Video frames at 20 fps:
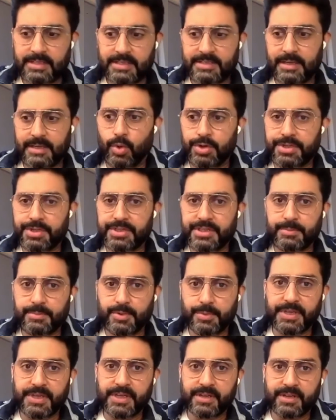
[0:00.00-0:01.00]
Yes, I
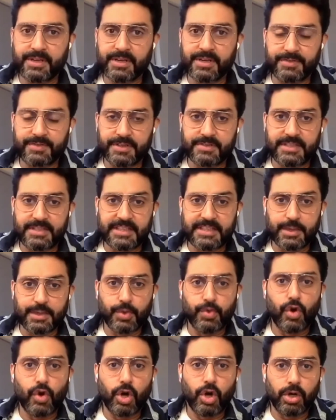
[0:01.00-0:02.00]
wanted them to be convinced
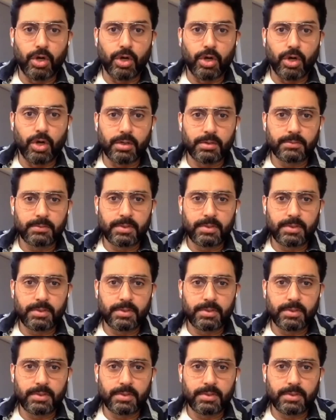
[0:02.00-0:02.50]
that they were wrong.